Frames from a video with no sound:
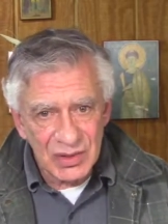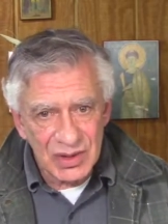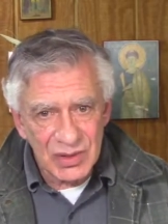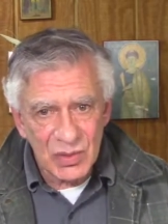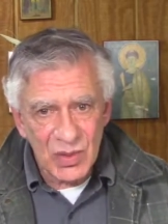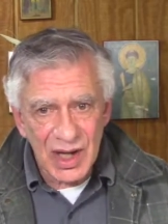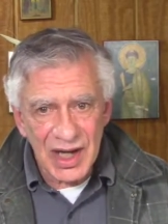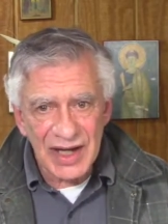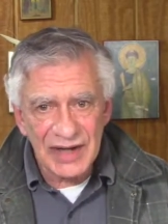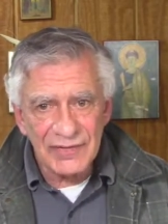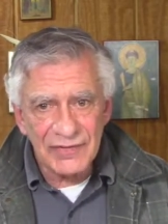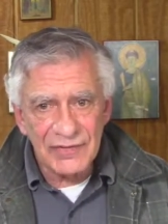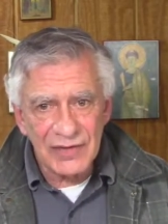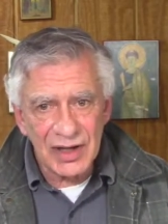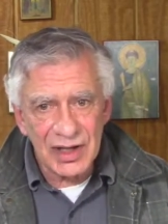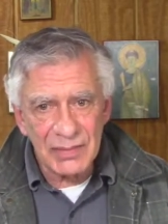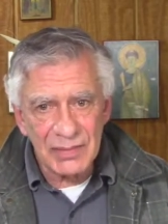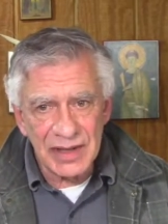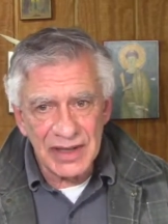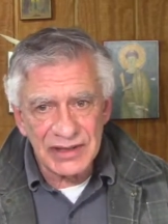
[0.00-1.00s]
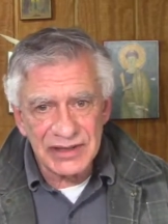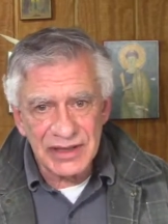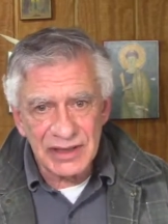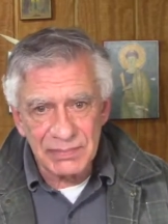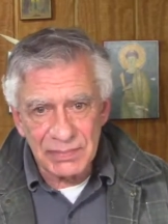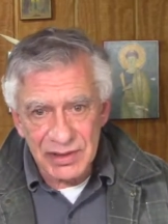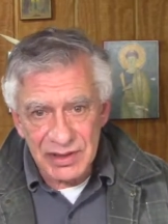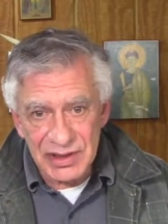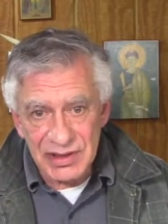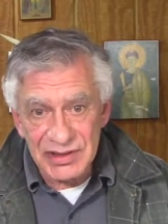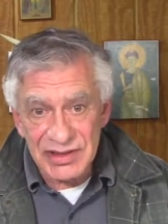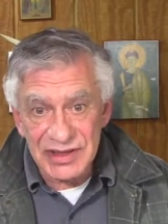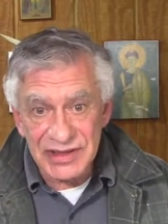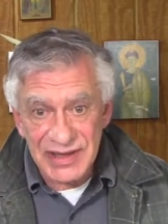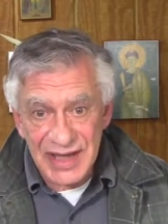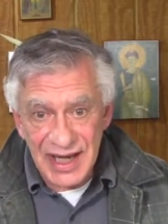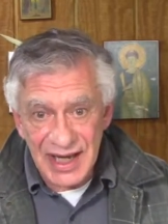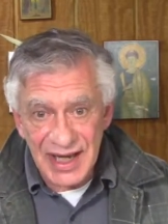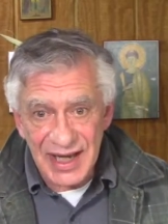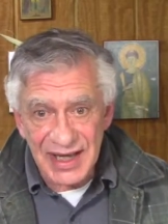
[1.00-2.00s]
Now, when wine ferments, it
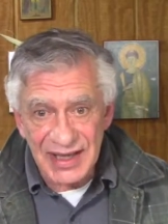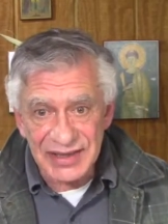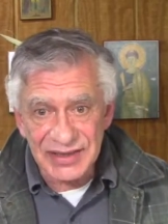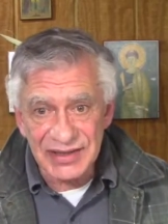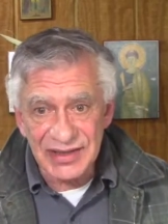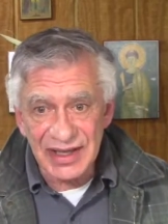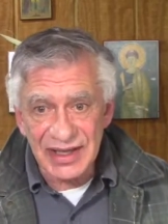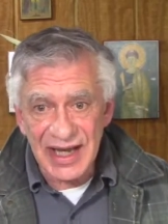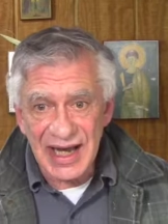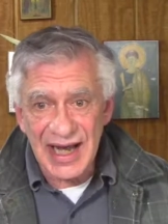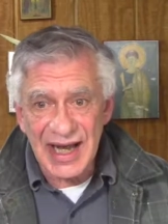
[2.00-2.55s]
produces gas,